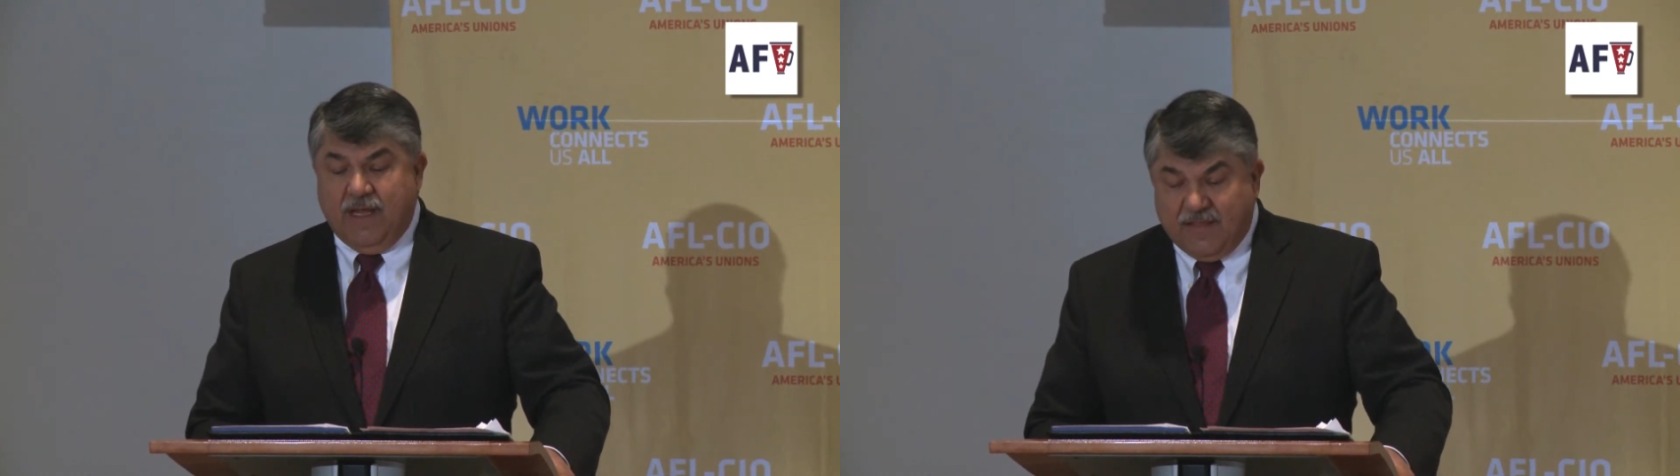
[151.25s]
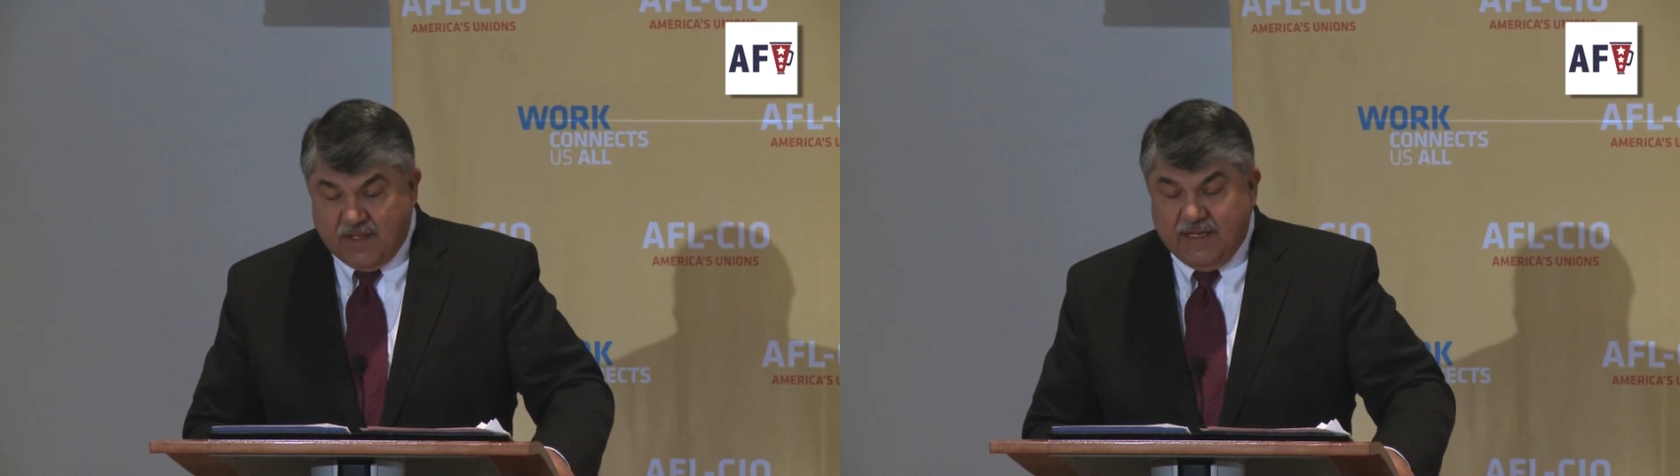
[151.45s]

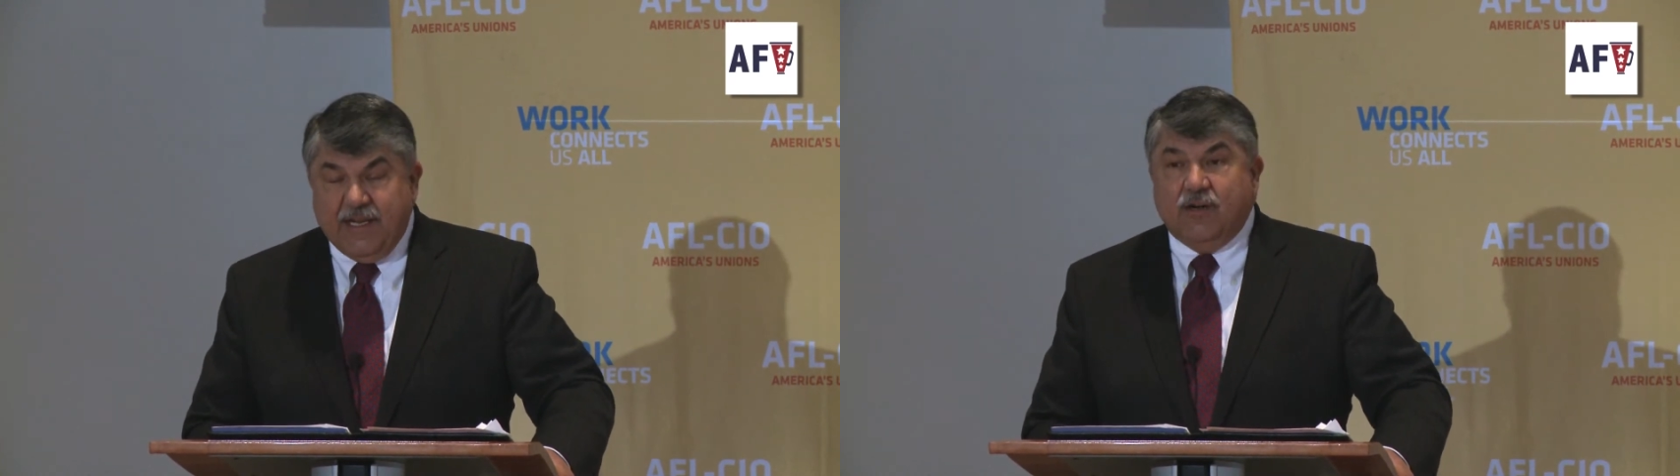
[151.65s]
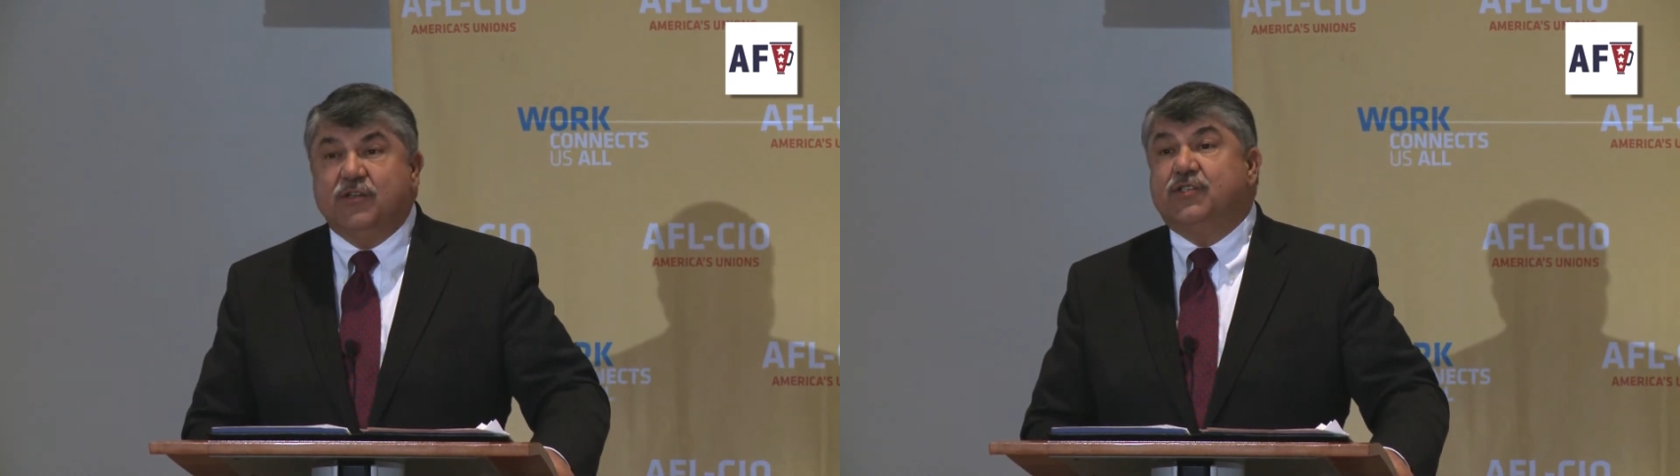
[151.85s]
the
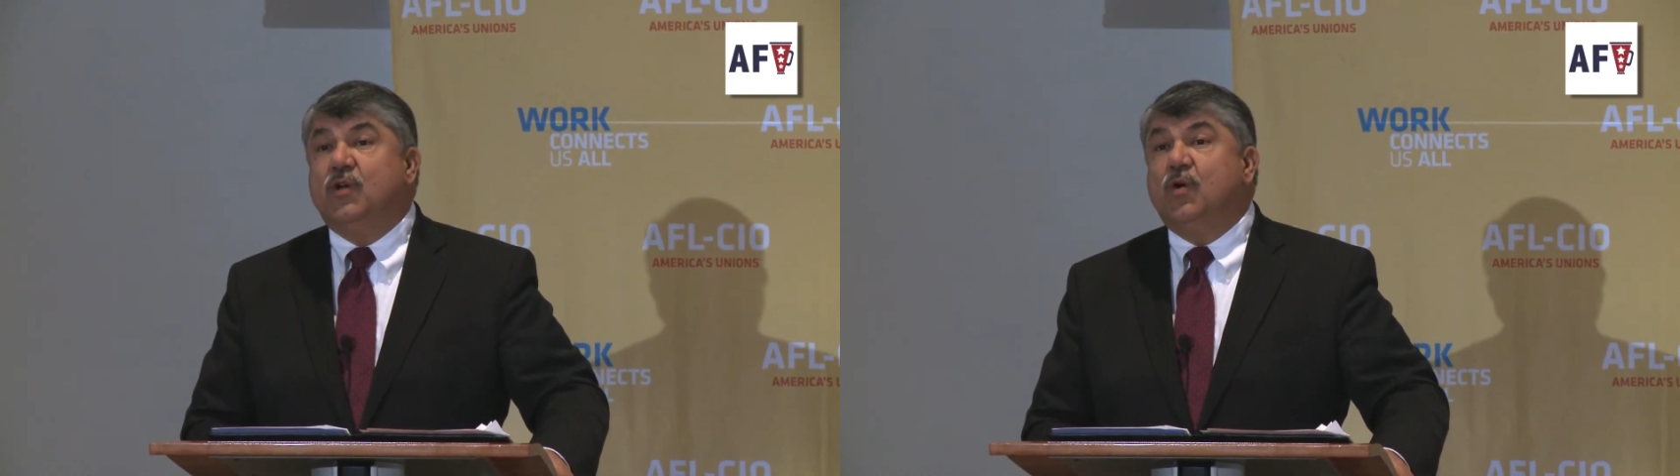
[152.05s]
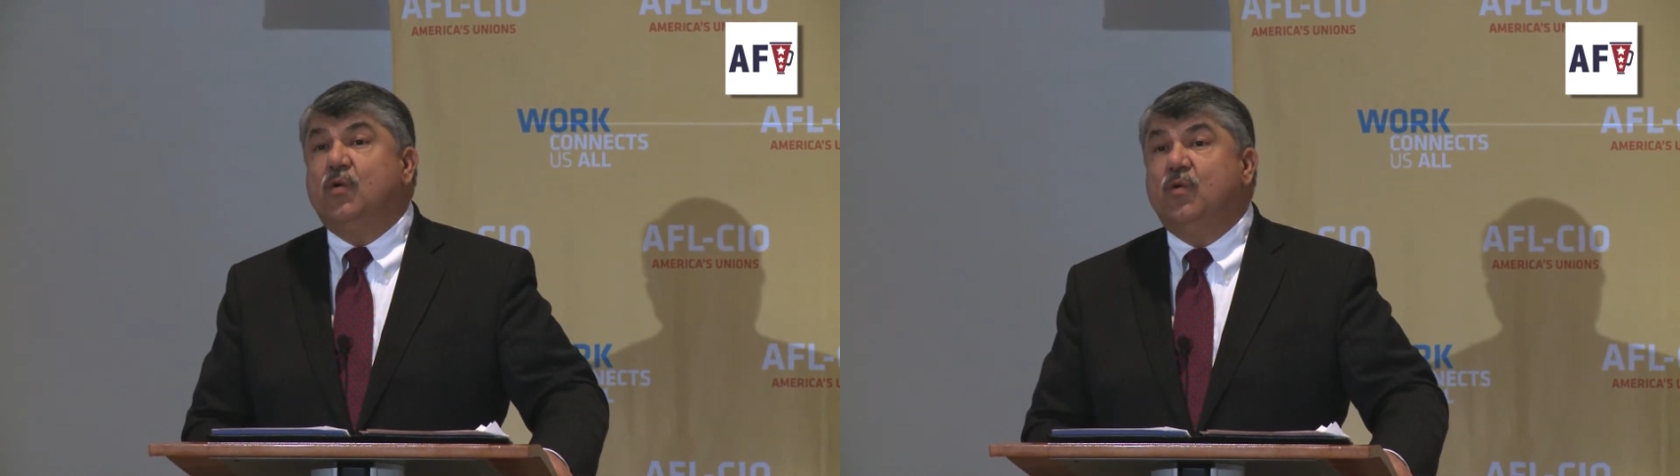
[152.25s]
leaders
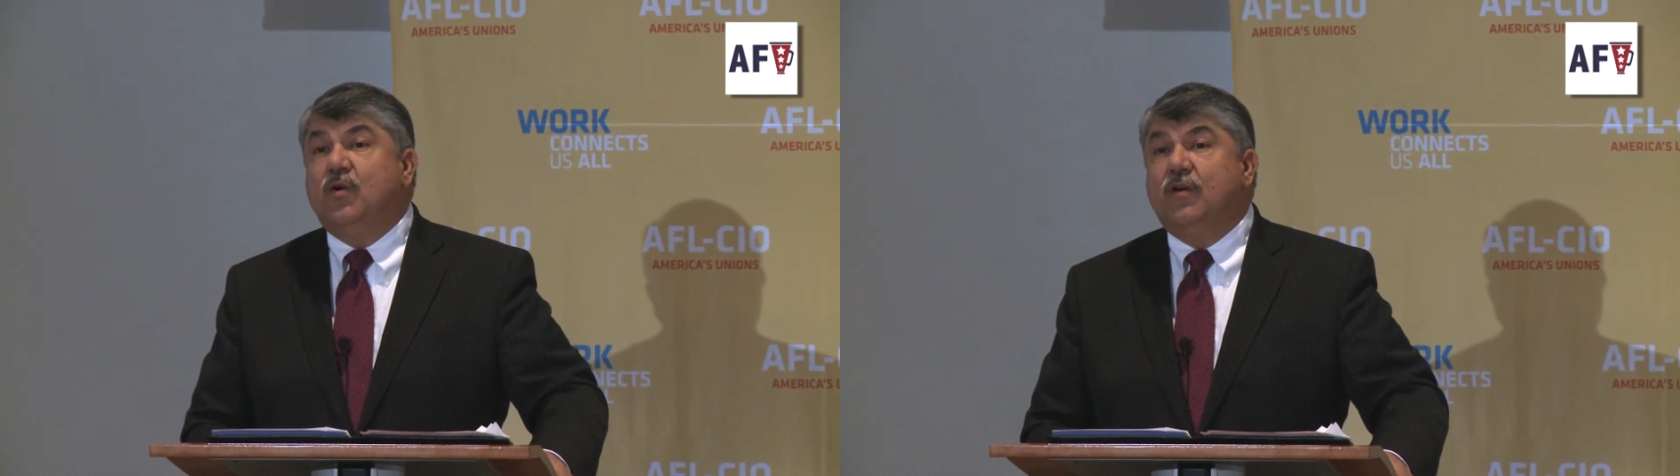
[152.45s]
who